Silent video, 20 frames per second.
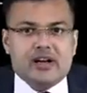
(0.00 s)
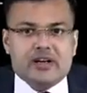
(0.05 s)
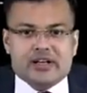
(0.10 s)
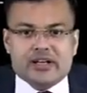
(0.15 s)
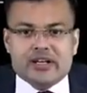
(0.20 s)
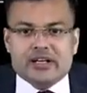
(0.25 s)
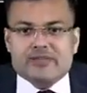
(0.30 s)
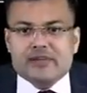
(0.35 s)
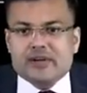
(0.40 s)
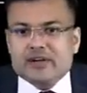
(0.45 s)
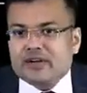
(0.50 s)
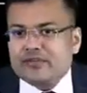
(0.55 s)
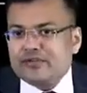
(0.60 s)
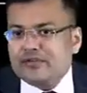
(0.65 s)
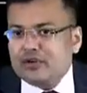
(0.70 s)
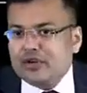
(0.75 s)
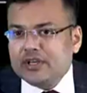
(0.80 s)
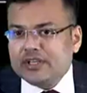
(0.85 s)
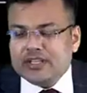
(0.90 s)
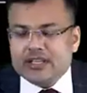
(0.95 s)
treatment of
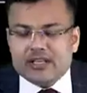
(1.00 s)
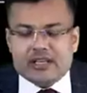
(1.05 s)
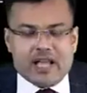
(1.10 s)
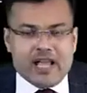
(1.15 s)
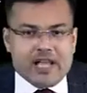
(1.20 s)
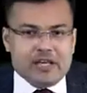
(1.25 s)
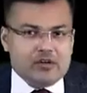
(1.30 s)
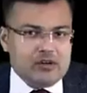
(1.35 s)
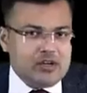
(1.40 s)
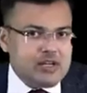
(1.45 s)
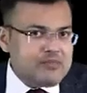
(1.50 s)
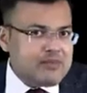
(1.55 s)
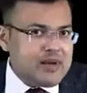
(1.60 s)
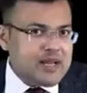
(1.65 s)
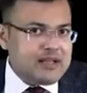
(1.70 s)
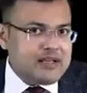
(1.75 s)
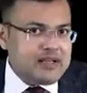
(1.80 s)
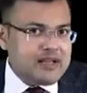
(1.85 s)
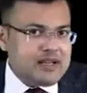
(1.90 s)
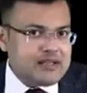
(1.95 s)
choice in annular
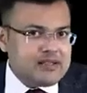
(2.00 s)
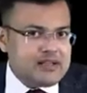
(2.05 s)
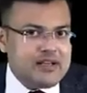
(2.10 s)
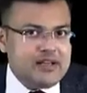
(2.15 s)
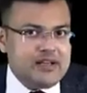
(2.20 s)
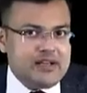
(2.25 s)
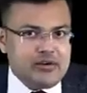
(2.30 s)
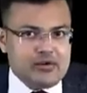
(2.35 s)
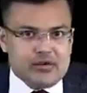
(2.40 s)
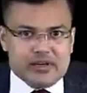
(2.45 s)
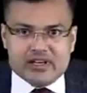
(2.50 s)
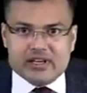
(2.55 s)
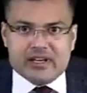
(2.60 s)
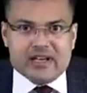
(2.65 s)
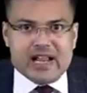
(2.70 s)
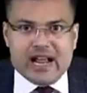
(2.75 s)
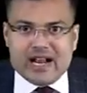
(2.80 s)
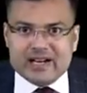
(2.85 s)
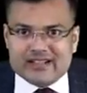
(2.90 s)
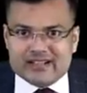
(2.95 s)
pancreas and duodenal
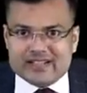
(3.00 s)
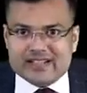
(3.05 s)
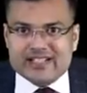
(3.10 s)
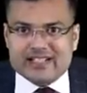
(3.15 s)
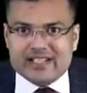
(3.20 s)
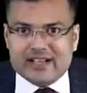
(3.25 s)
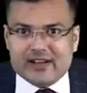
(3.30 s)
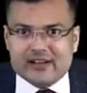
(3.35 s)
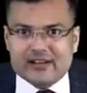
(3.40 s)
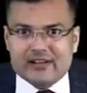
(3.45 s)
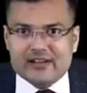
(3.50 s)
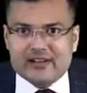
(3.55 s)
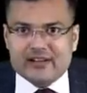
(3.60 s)
atresia.